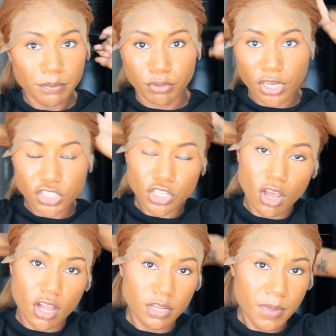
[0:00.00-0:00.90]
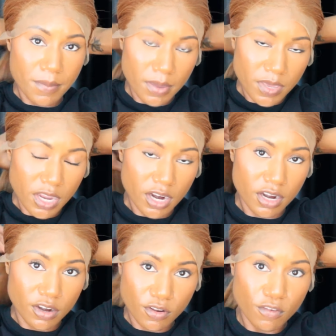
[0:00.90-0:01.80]
brush all of my baby
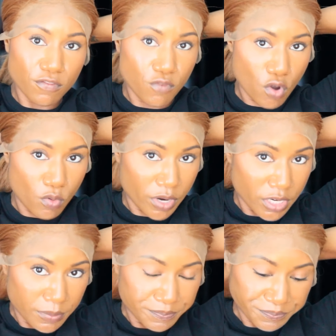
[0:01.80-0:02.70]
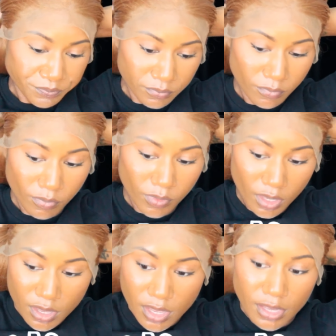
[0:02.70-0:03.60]
hair forward
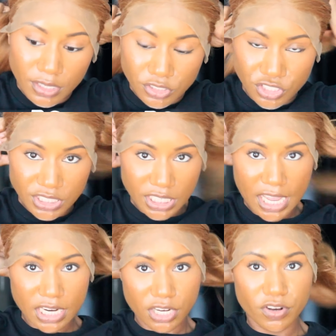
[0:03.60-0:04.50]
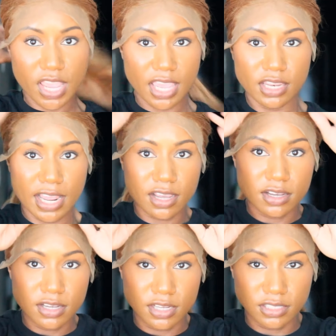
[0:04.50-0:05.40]
just to kind of create like
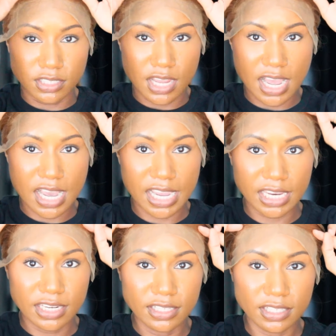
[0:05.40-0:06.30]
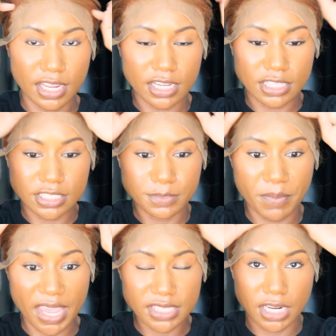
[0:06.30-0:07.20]
a line, like a
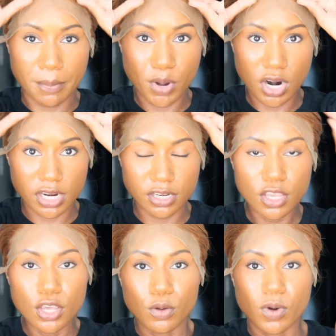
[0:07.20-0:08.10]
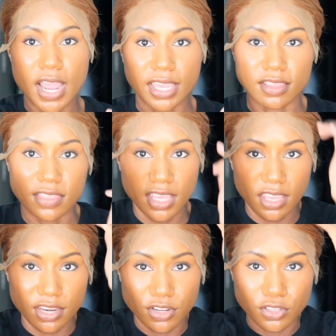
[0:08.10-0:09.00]
space, like a part where I can
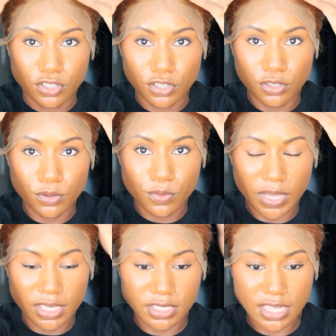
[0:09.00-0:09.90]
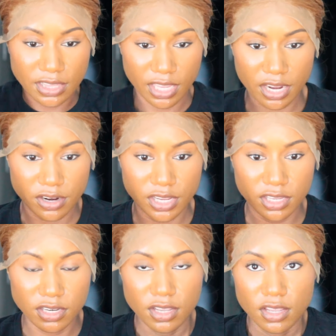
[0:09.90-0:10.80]
then glue and set the hair in.